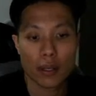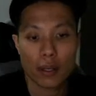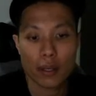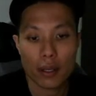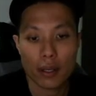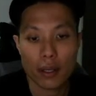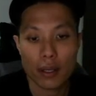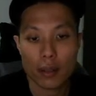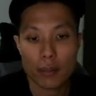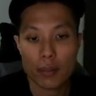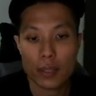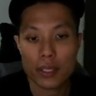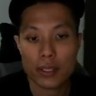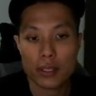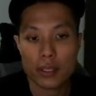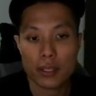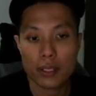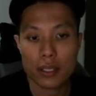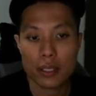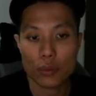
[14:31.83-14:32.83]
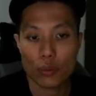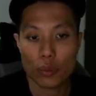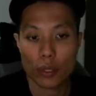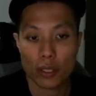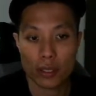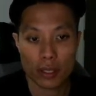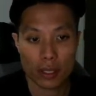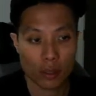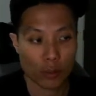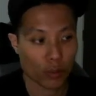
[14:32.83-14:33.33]
and basically we
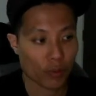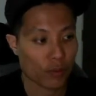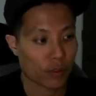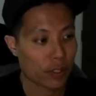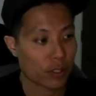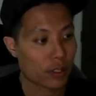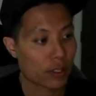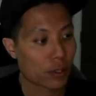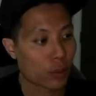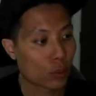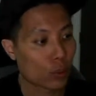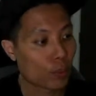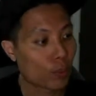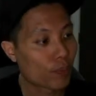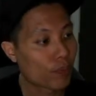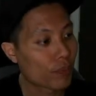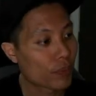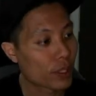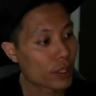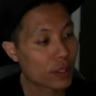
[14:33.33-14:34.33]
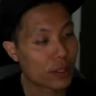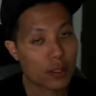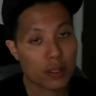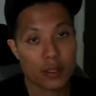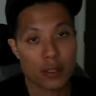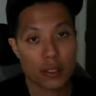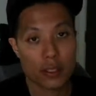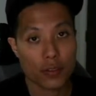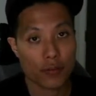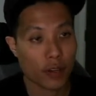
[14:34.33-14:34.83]
are done with this
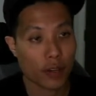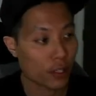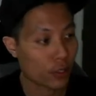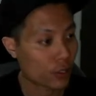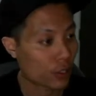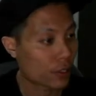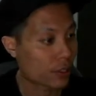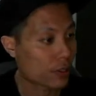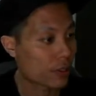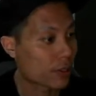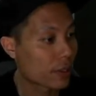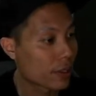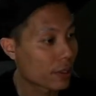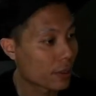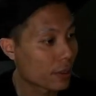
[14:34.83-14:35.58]
functions.